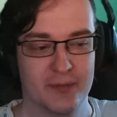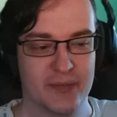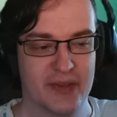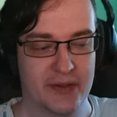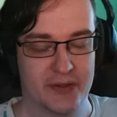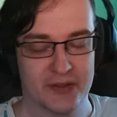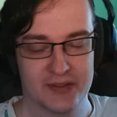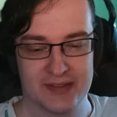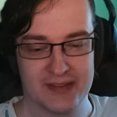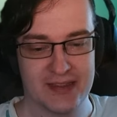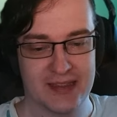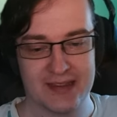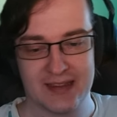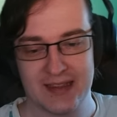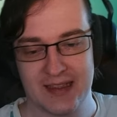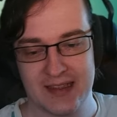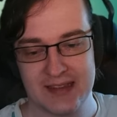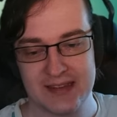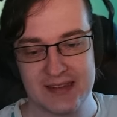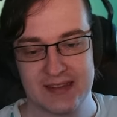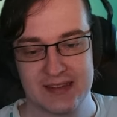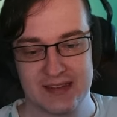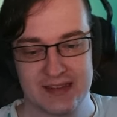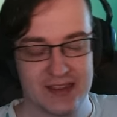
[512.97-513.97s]
because Death
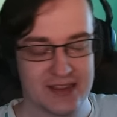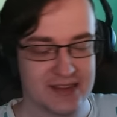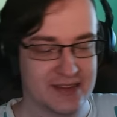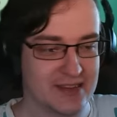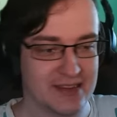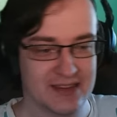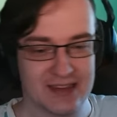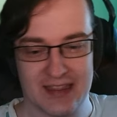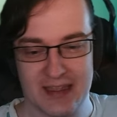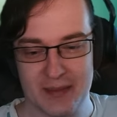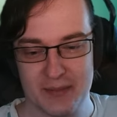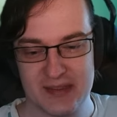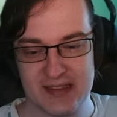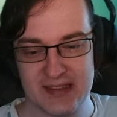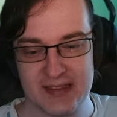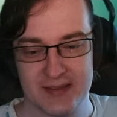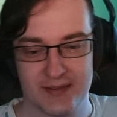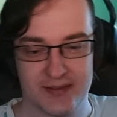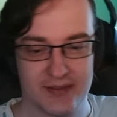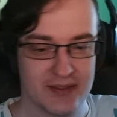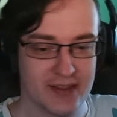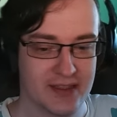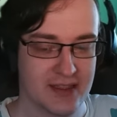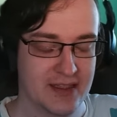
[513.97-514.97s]
Knight is just healing
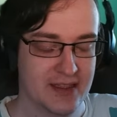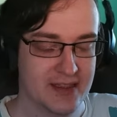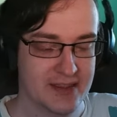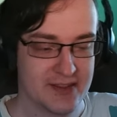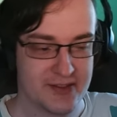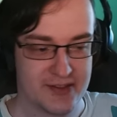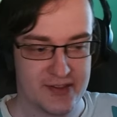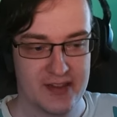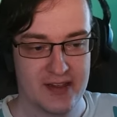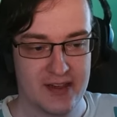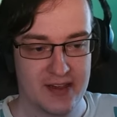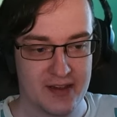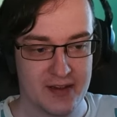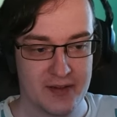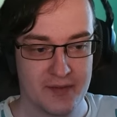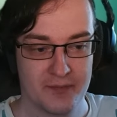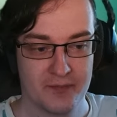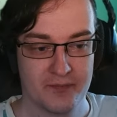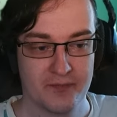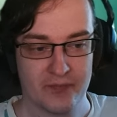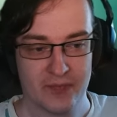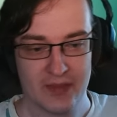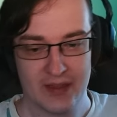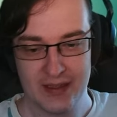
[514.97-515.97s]
himself, he is chilling.
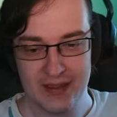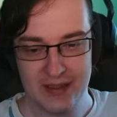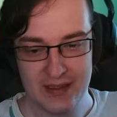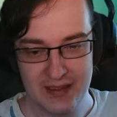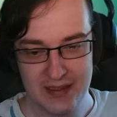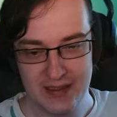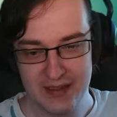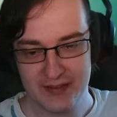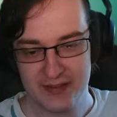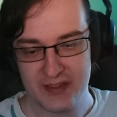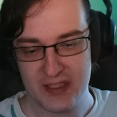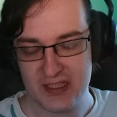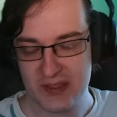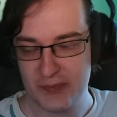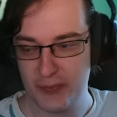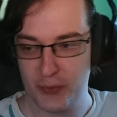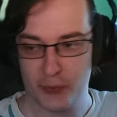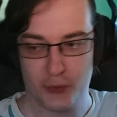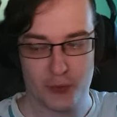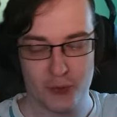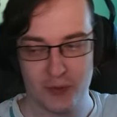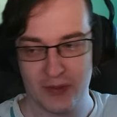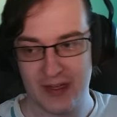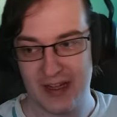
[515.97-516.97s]
Just
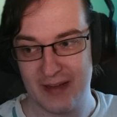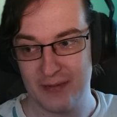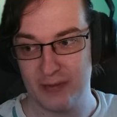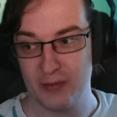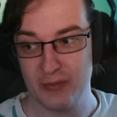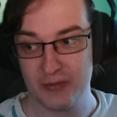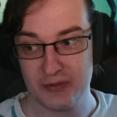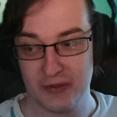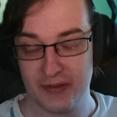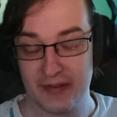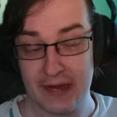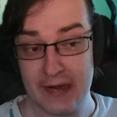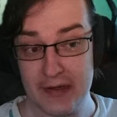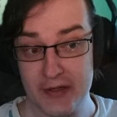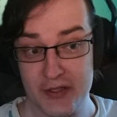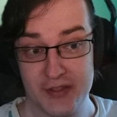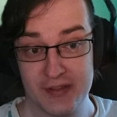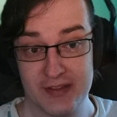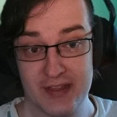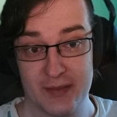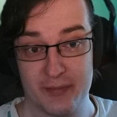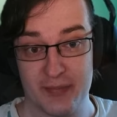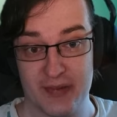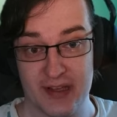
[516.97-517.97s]
put 2 Life Blooms on ranged
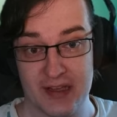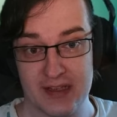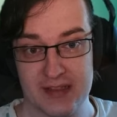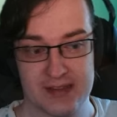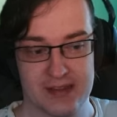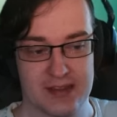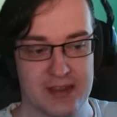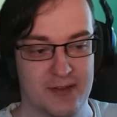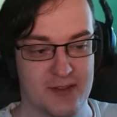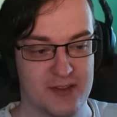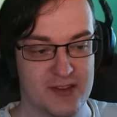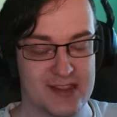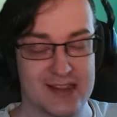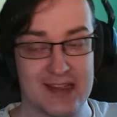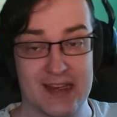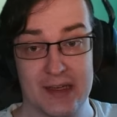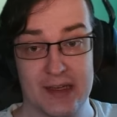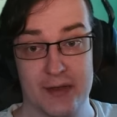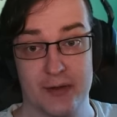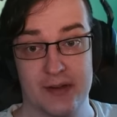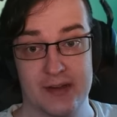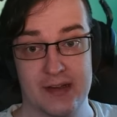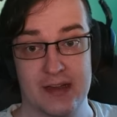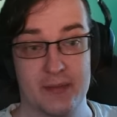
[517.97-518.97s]
DPS if it's
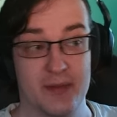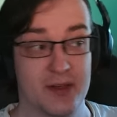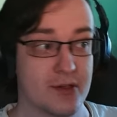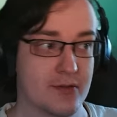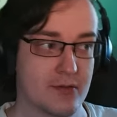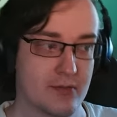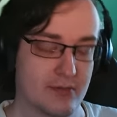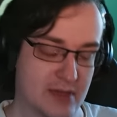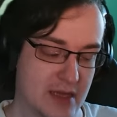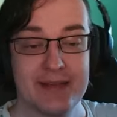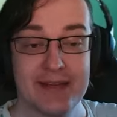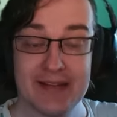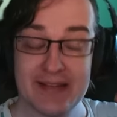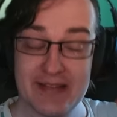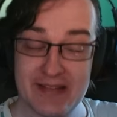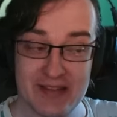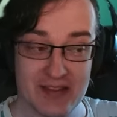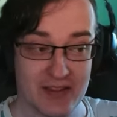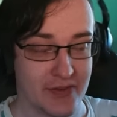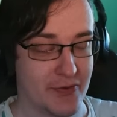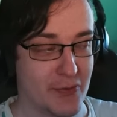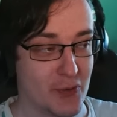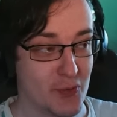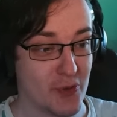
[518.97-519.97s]
AoE damage. There's
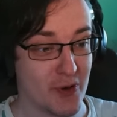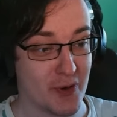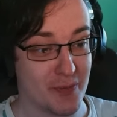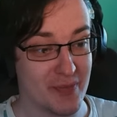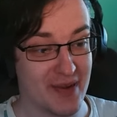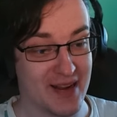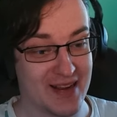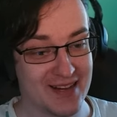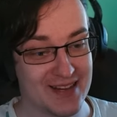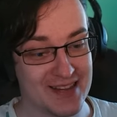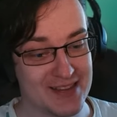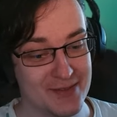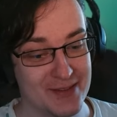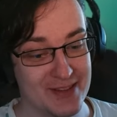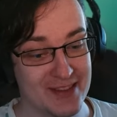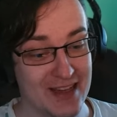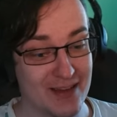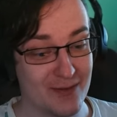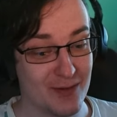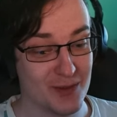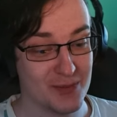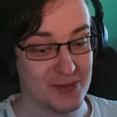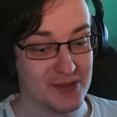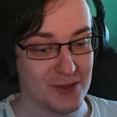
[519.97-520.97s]
still a few more mechanics with
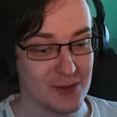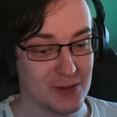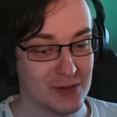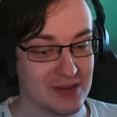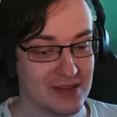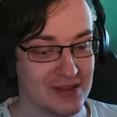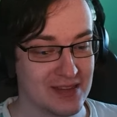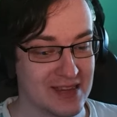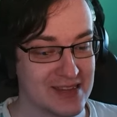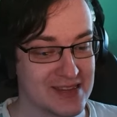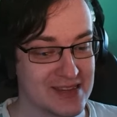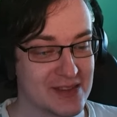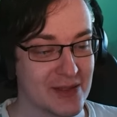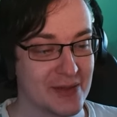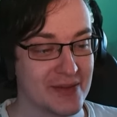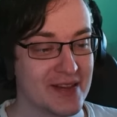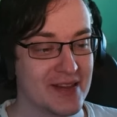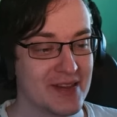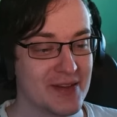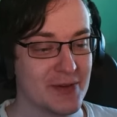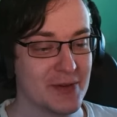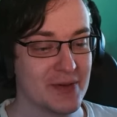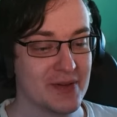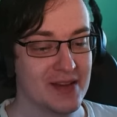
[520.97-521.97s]
Life Bloom, so let's
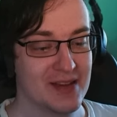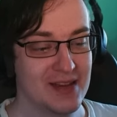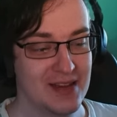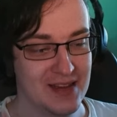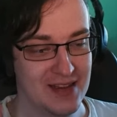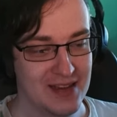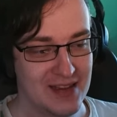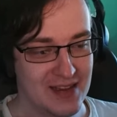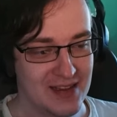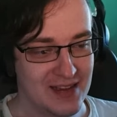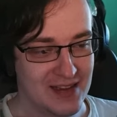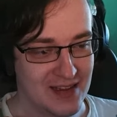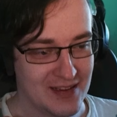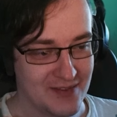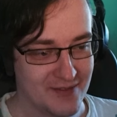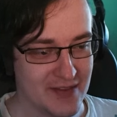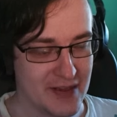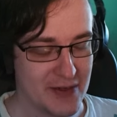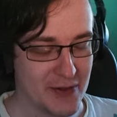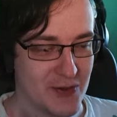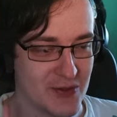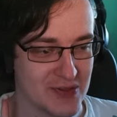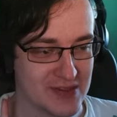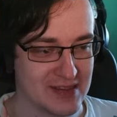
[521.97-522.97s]
continue.
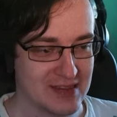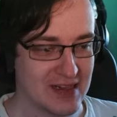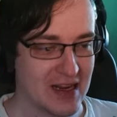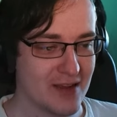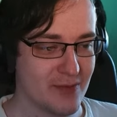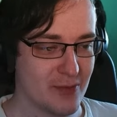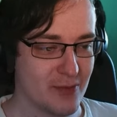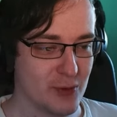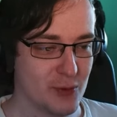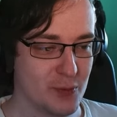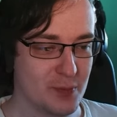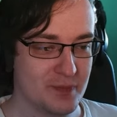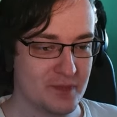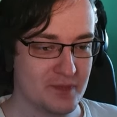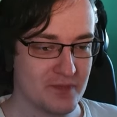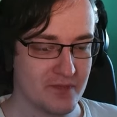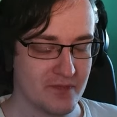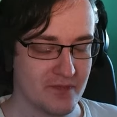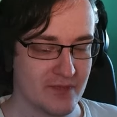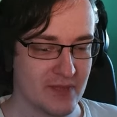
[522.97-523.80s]
When you use a Life Bloom,